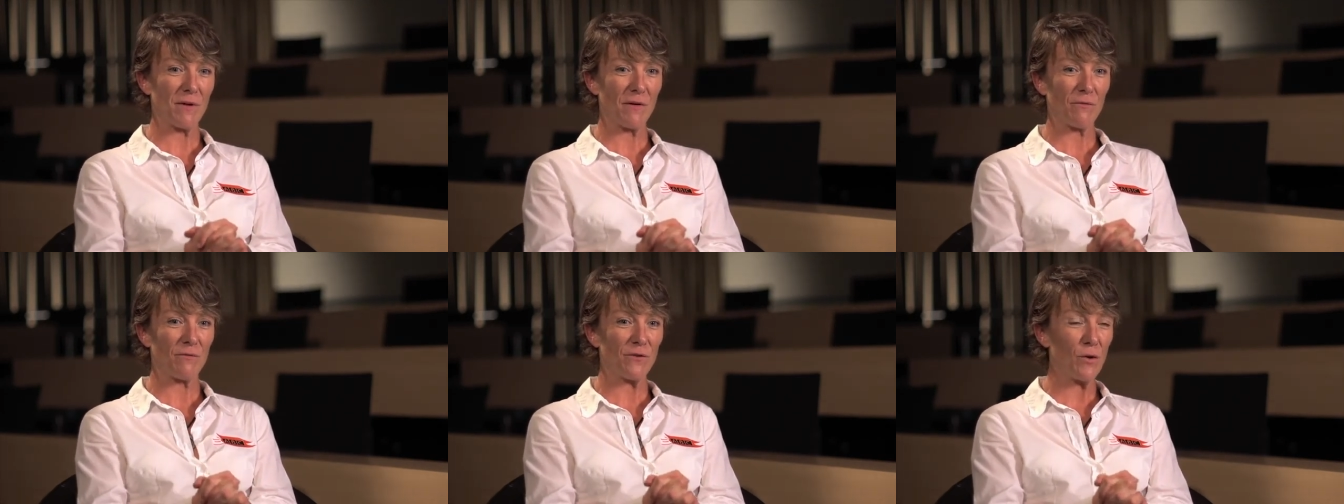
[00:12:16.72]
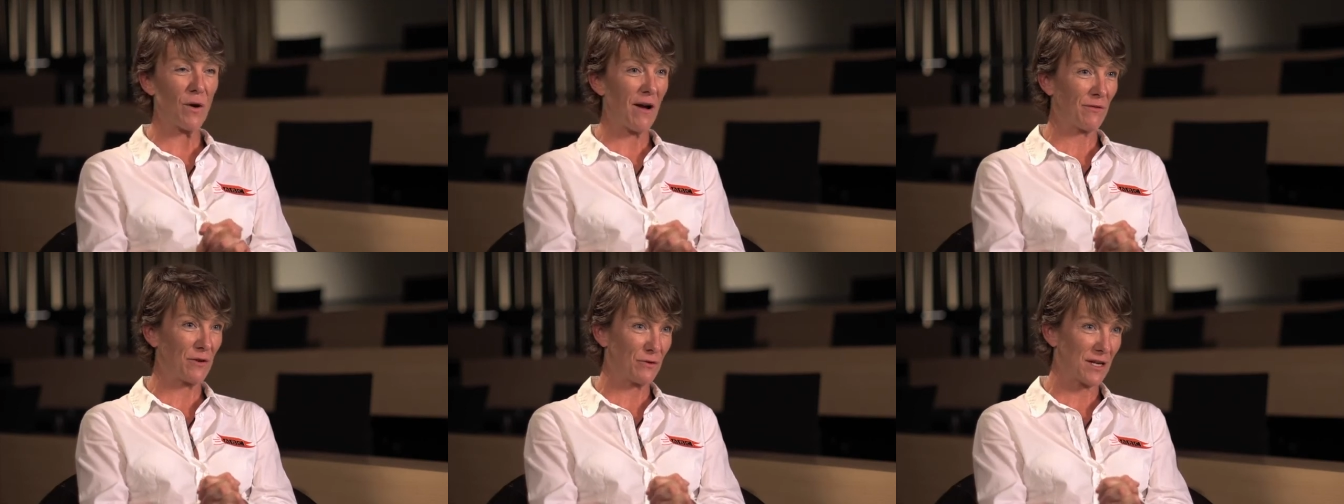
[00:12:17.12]
a few
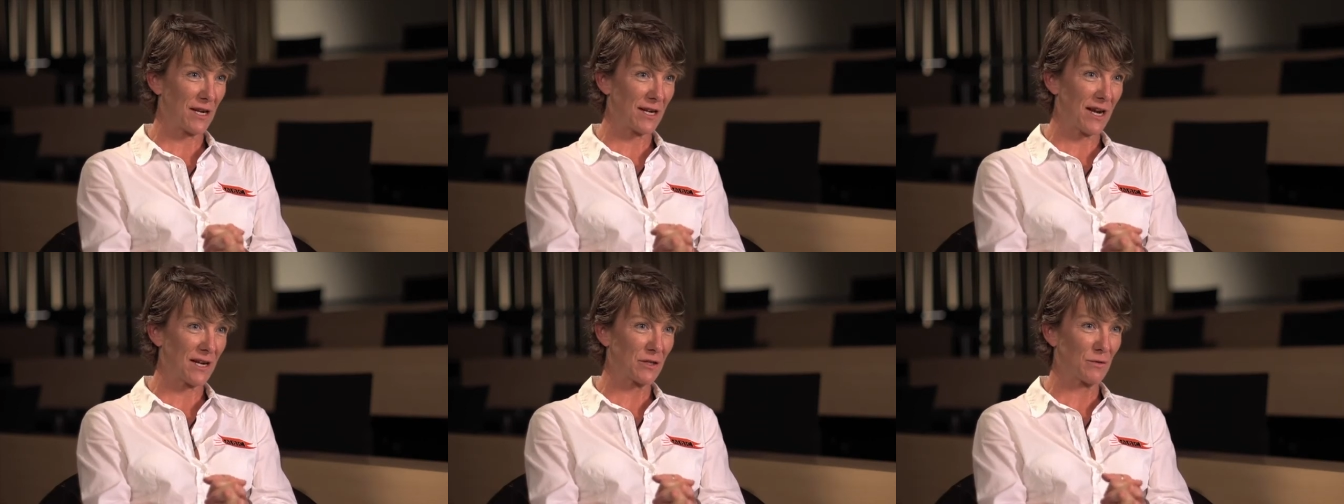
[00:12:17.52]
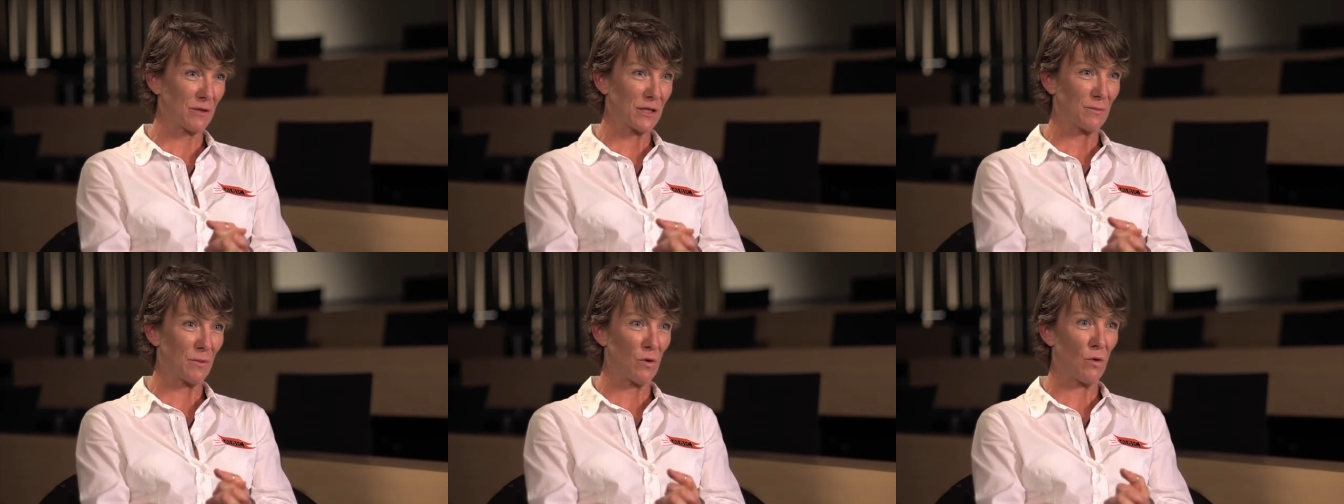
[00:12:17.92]
avenues I'd like to
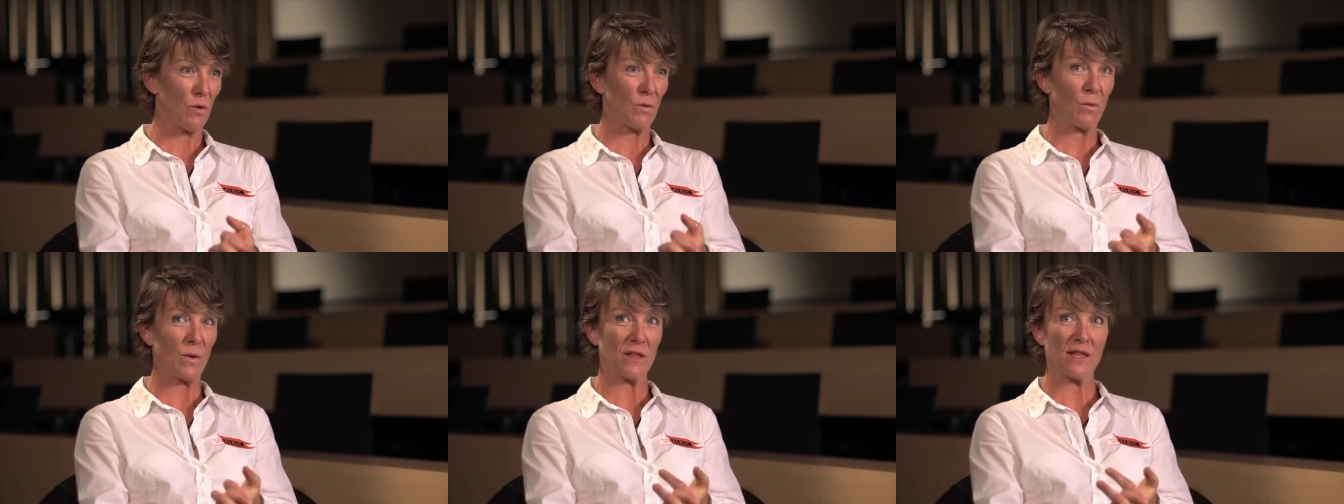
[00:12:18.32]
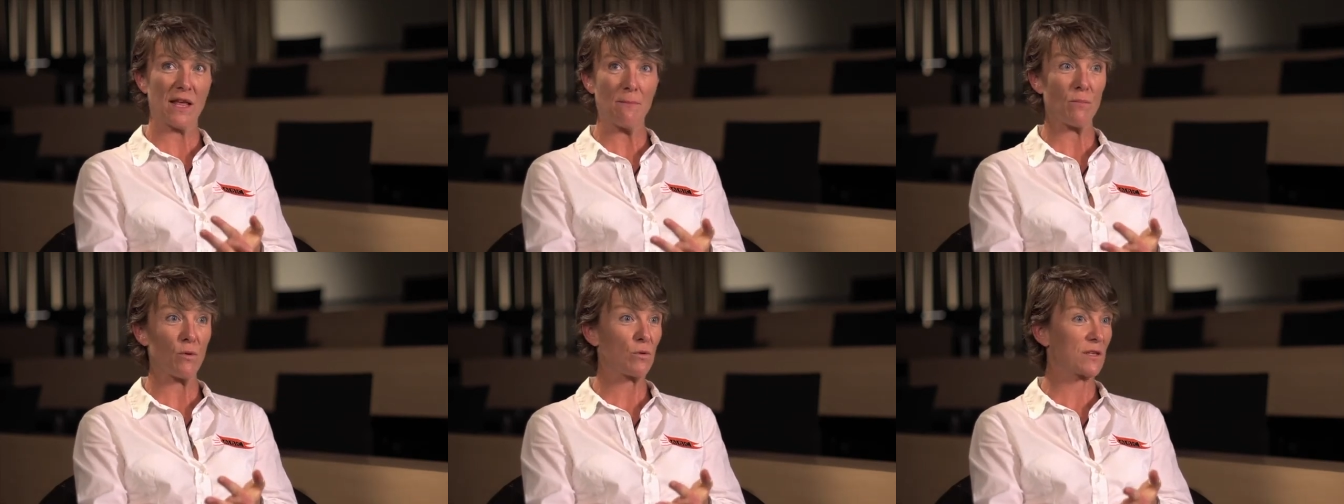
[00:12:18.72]
explore with
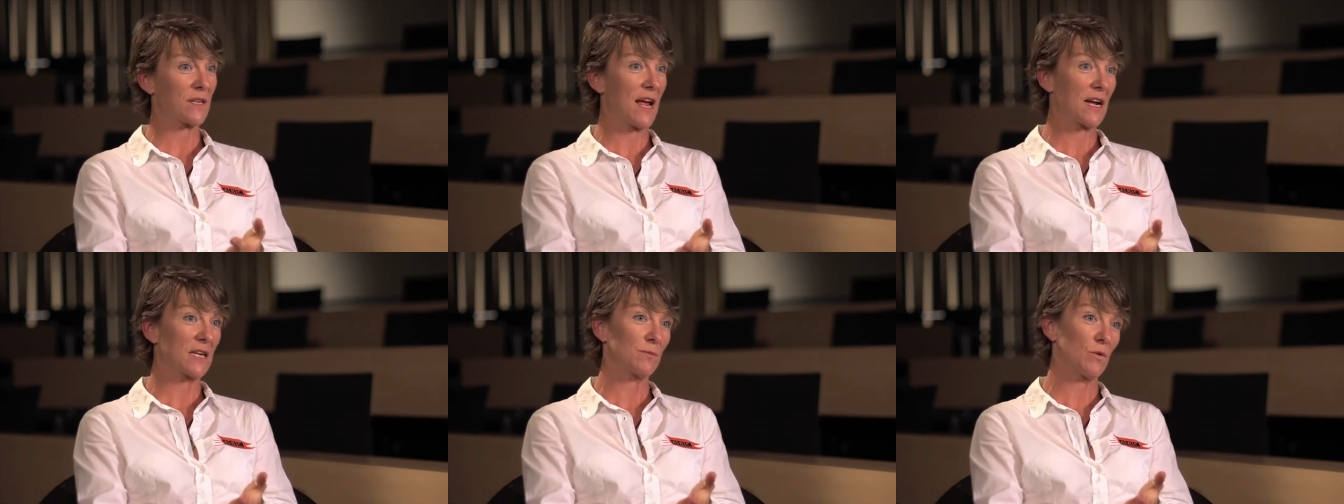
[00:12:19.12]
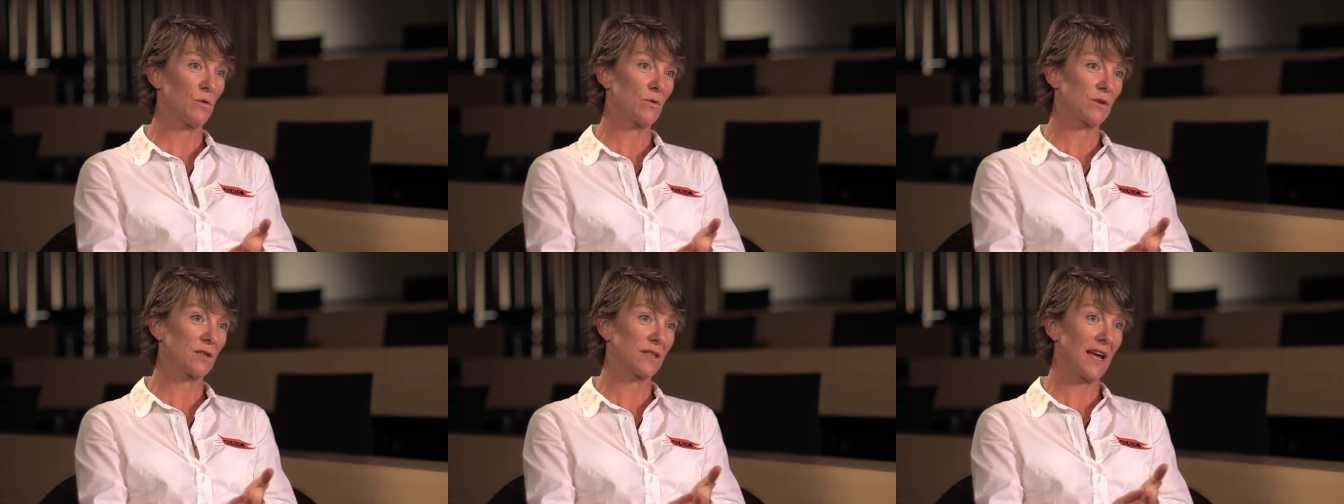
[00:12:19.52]
imports and exports,